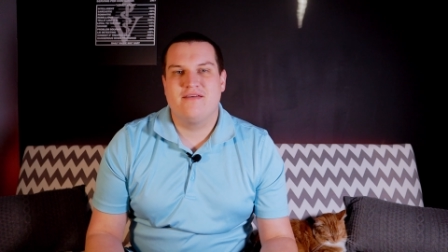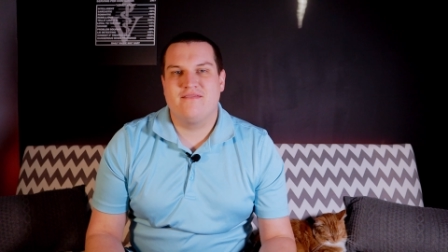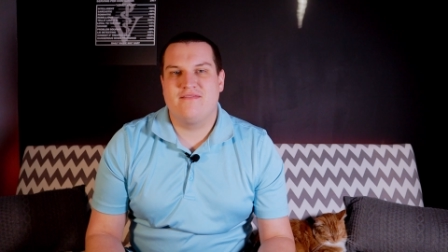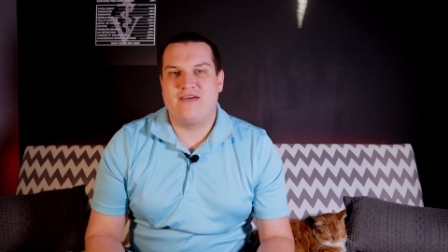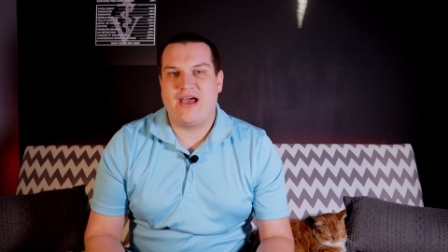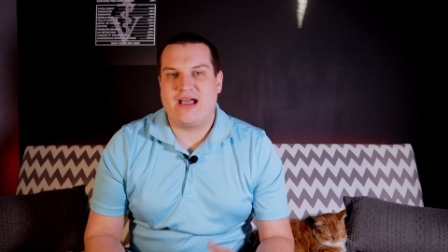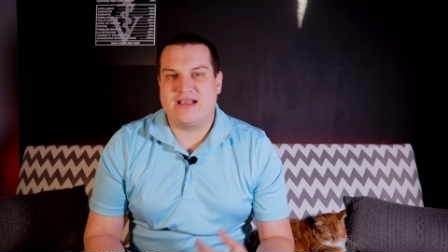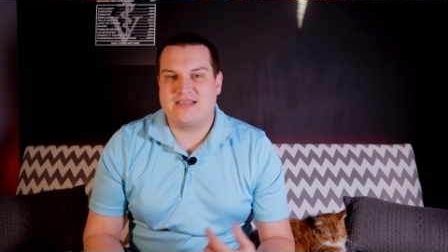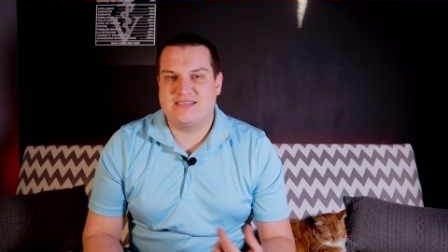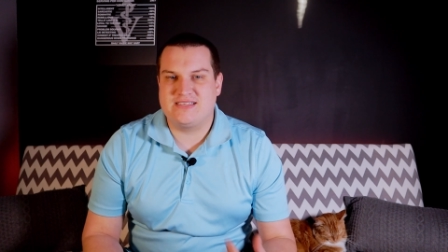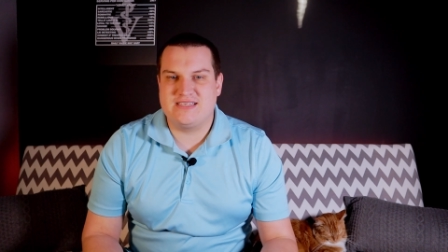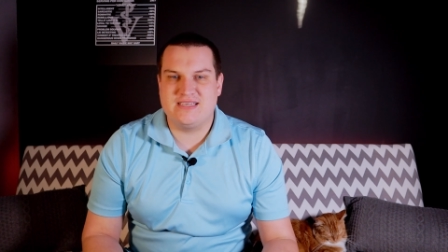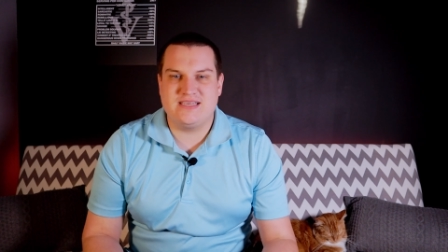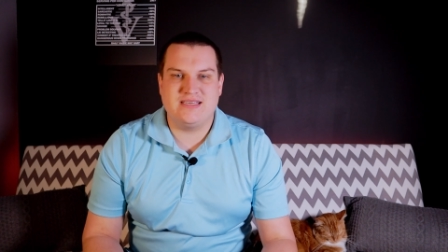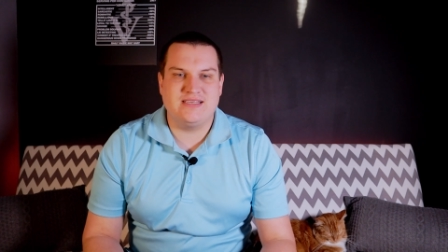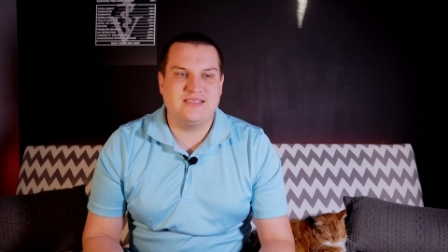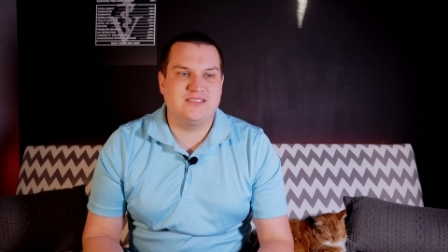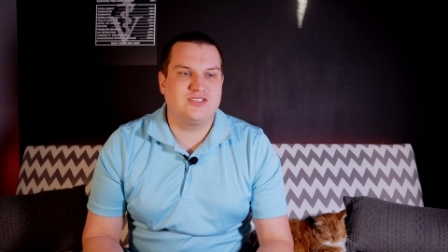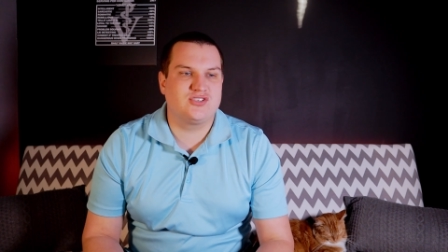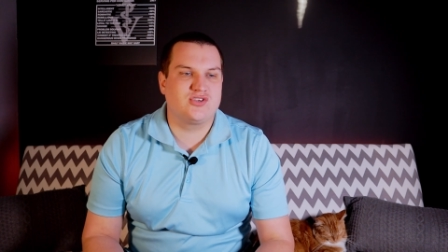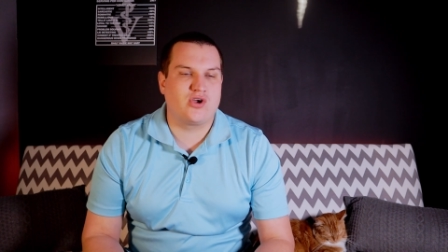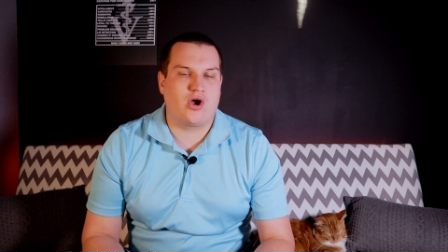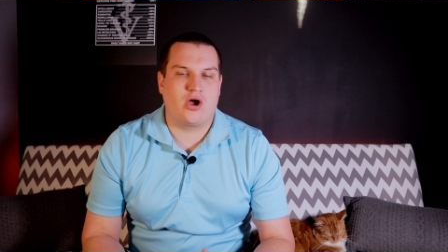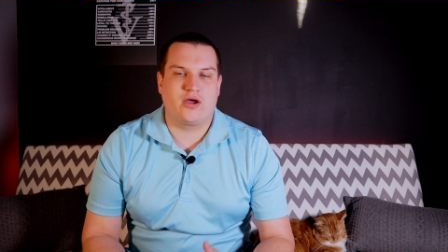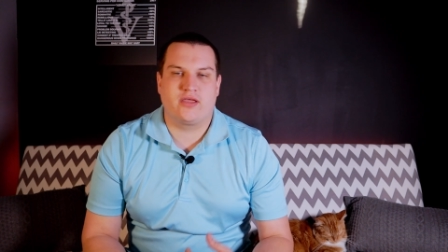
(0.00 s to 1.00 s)

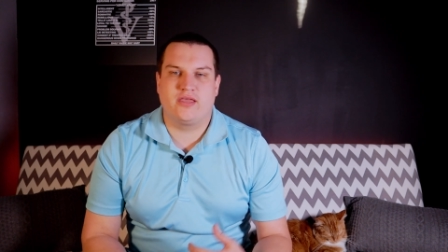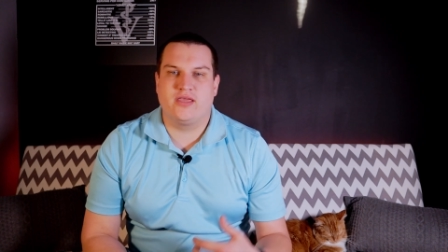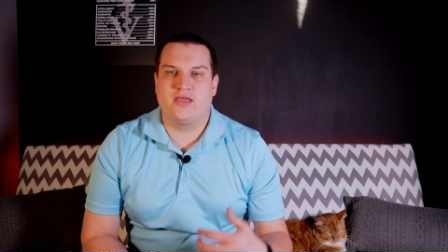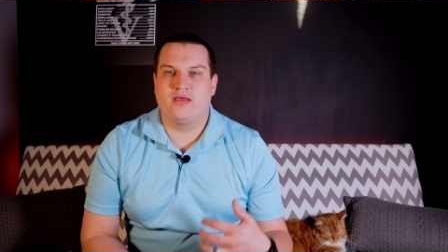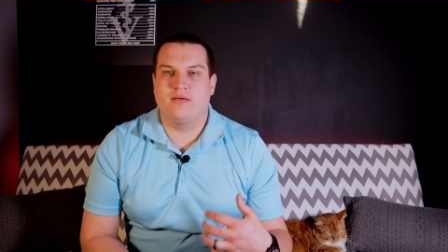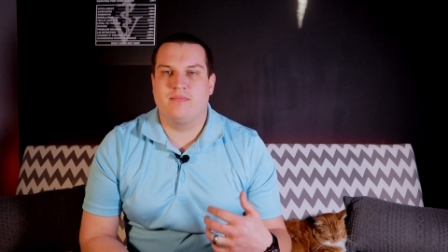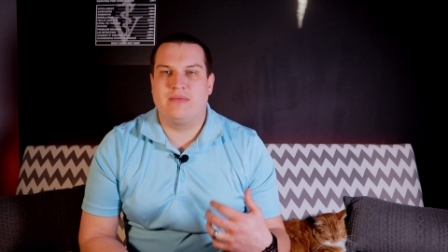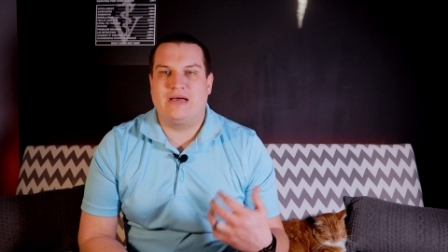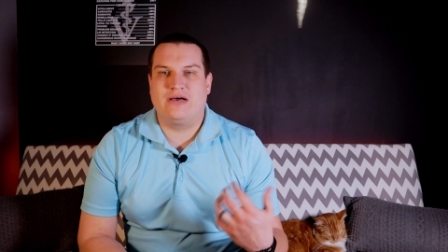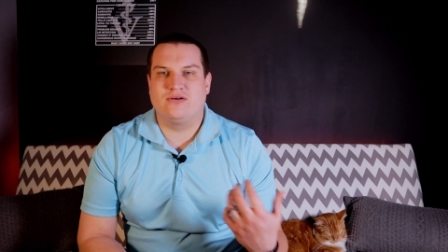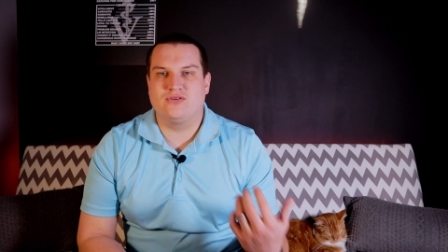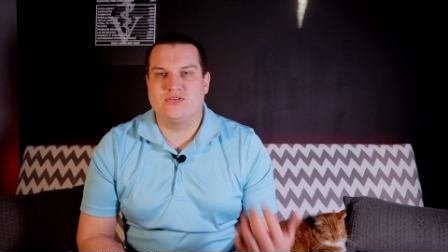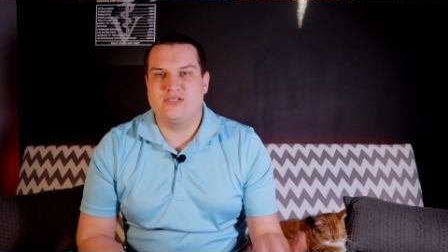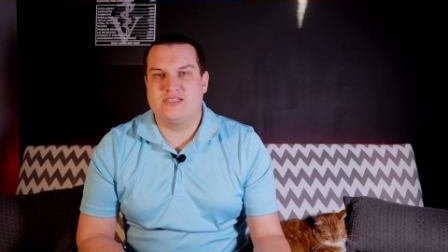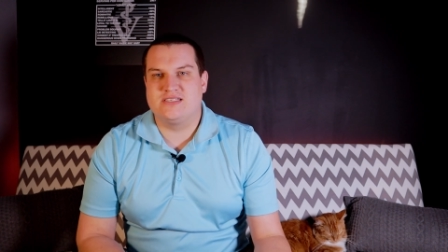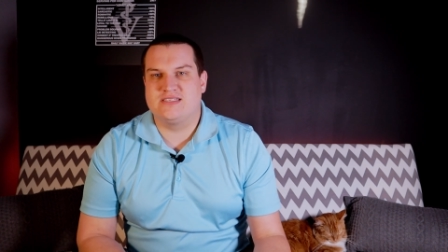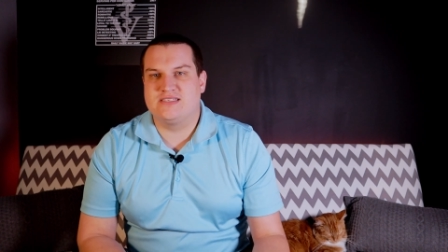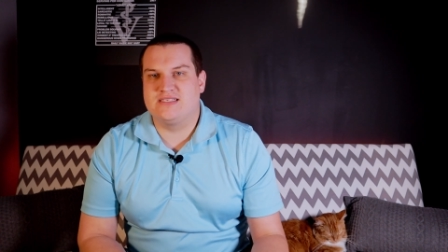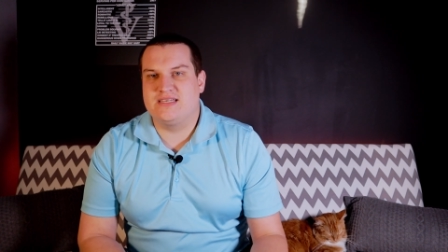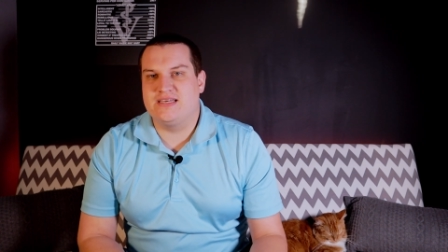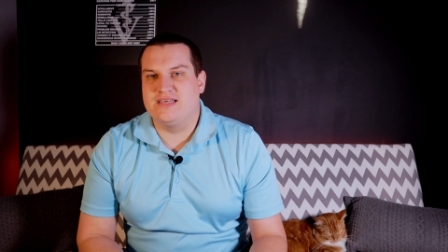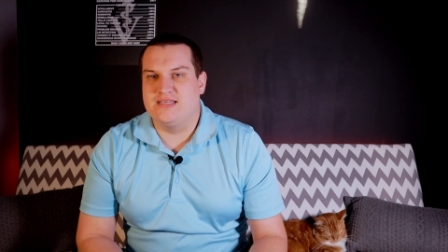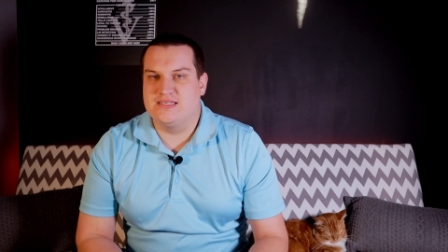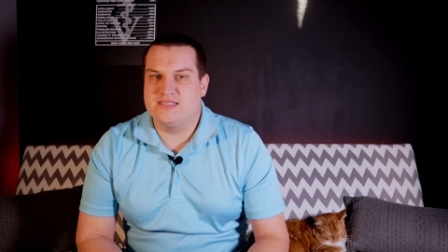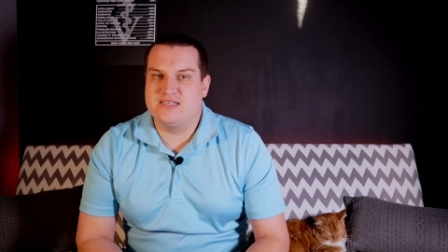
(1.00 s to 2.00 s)
vaccines, talking about
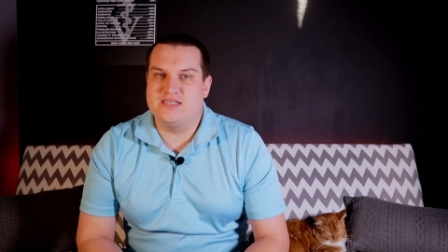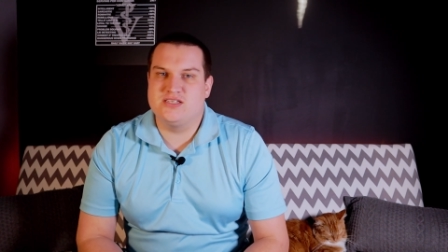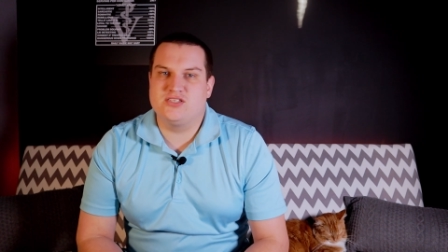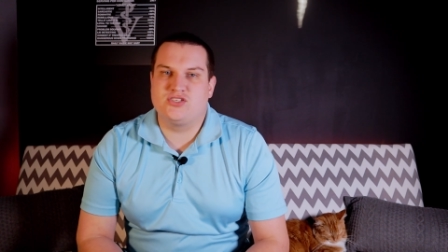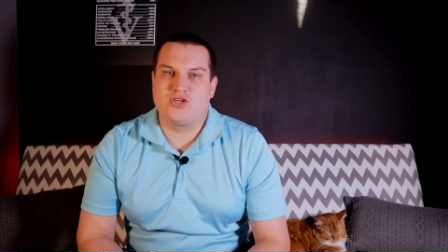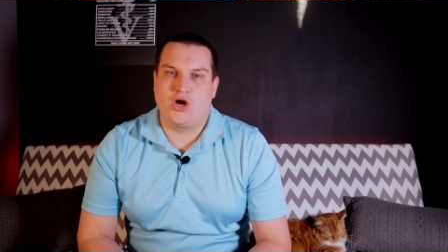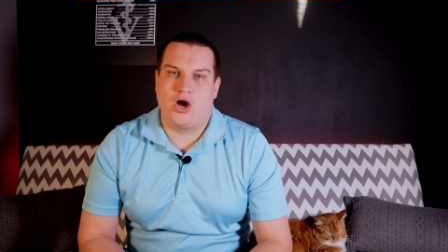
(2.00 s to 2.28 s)
diseases,